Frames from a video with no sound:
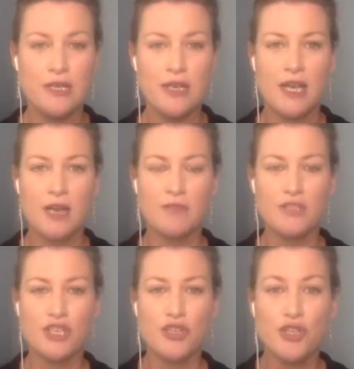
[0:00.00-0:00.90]
Um,
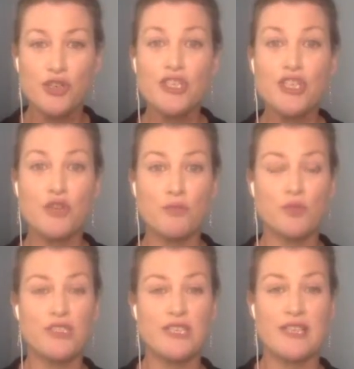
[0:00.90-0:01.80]
so using your
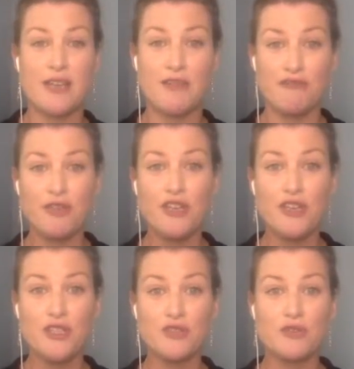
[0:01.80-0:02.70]
book to get that foot in
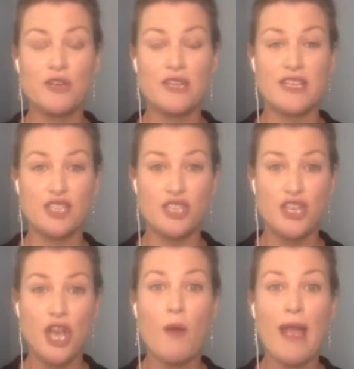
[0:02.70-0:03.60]
the door and then to
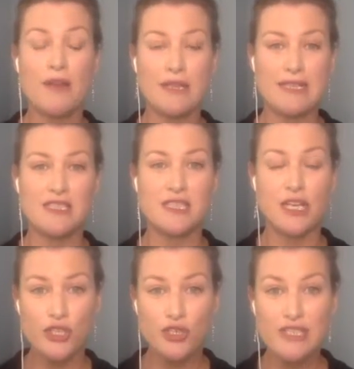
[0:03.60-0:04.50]
go out and
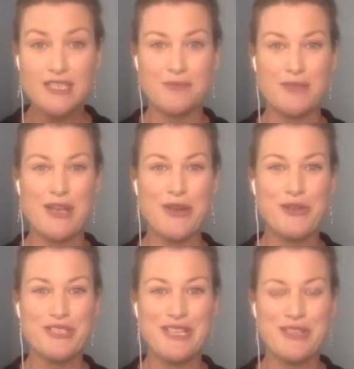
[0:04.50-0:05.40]
start using some of that
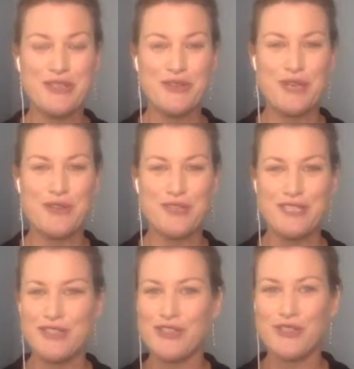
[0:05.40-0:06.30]
content to create your
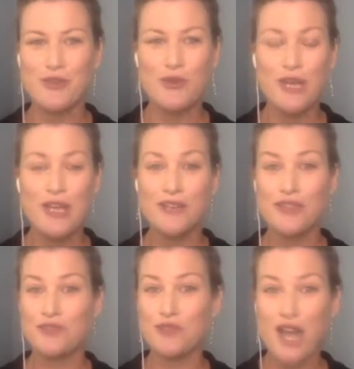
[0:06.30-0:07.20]
signature talk
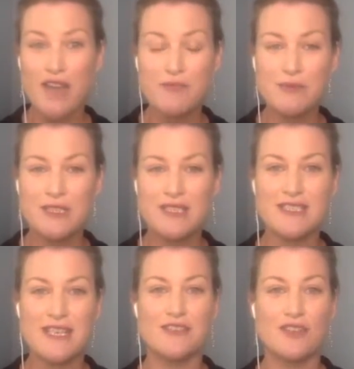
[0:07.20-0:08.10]
to drive people into
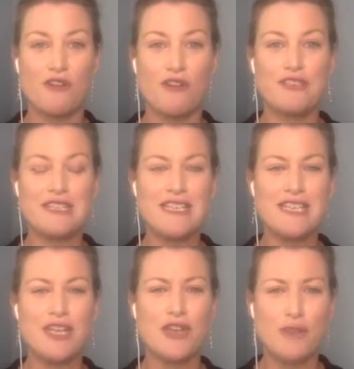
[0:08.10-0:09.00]
sales and offers is
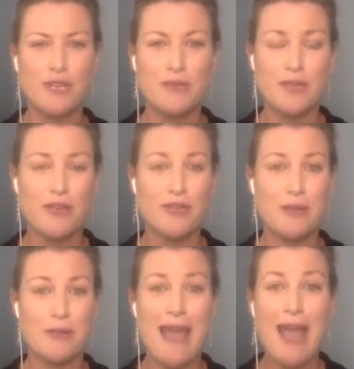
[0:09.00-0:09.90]
incredibly,
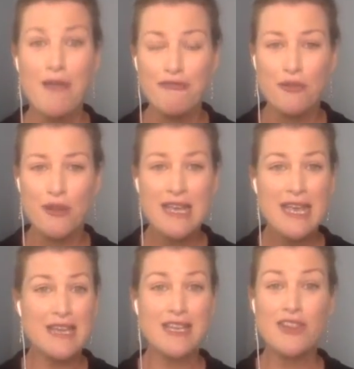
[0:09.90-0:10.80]
incredibly powerful.
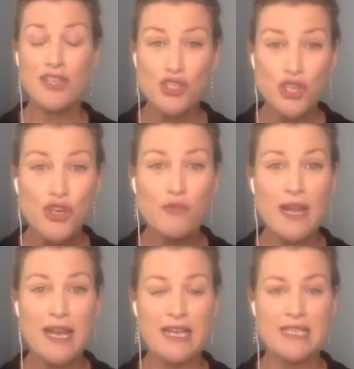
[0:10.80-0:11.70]
And the other thing too,
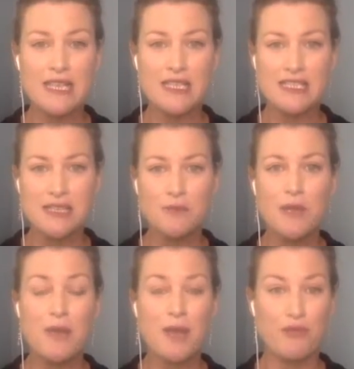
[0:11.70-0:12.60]
Ray, is that simply
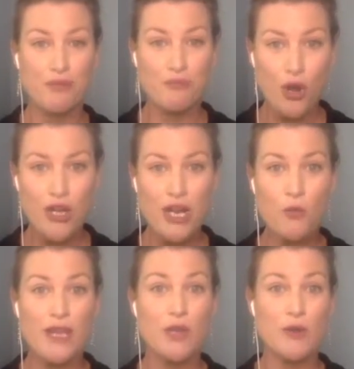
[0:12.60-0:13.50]
by promoting
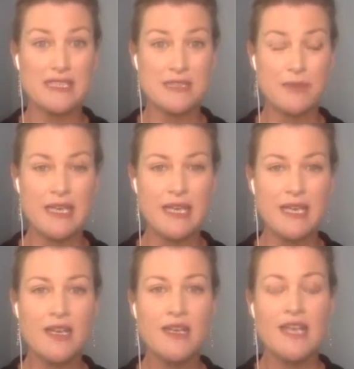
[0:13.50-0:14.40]
where you are
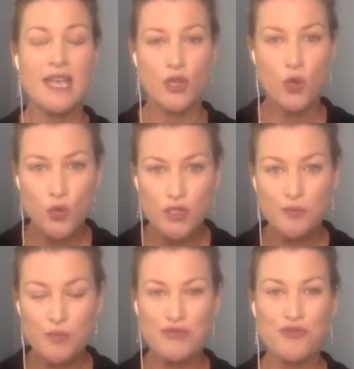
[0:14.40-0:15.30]
speaking can also
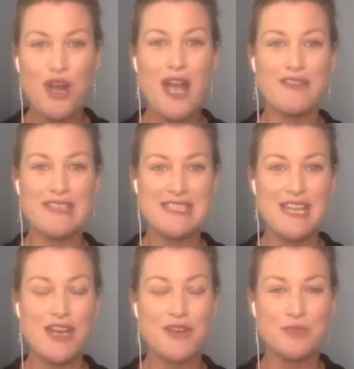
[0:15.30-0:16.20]
be driving
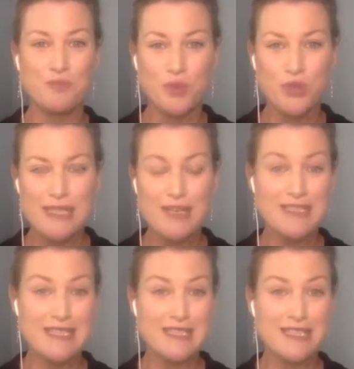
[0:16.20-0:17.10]
sales, book sales,
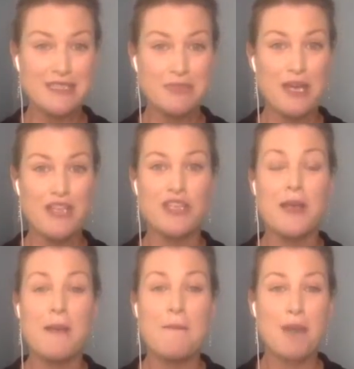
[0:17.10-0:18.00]
and anticipation
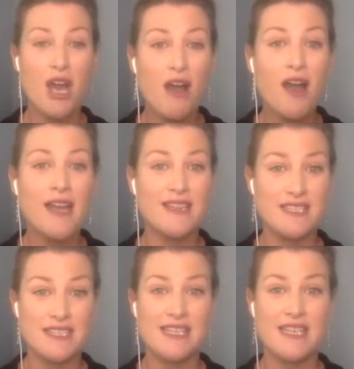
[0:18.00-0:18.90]
behind the
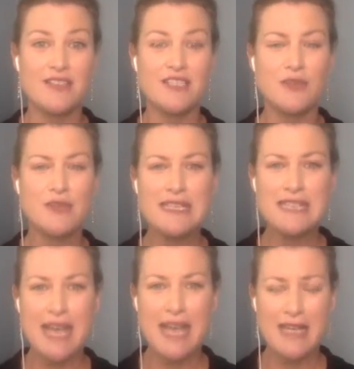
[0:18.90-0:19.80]
scenes. So it is
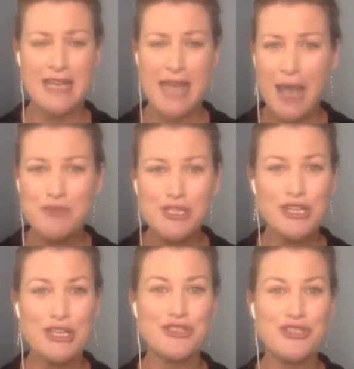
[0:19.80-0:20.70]
an
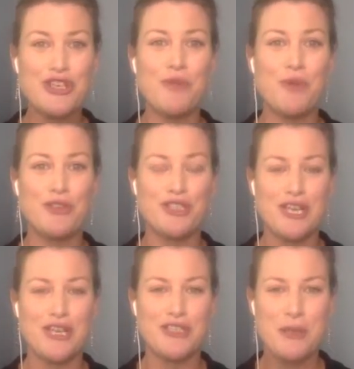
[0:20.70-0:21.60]
absolutely
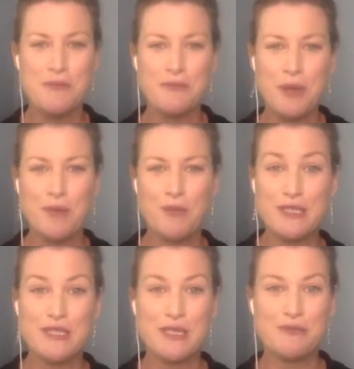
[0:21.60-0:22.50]
turbocharged
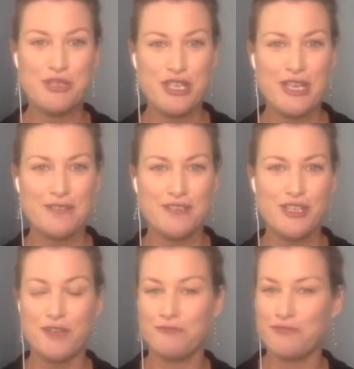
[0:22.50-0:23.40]
publicity machine.
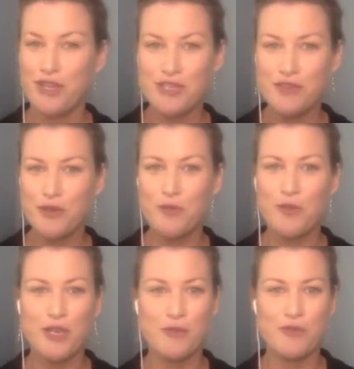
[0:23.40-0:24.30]
So, those of you who are
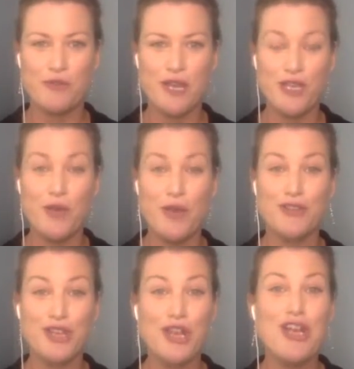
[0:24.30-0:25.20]
working with Ray, you are
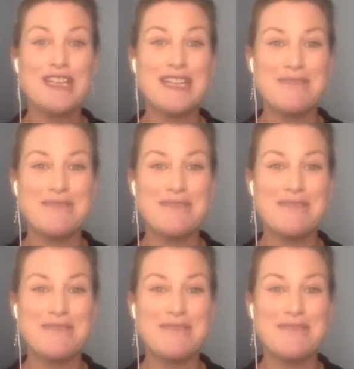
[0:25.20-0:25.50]
totally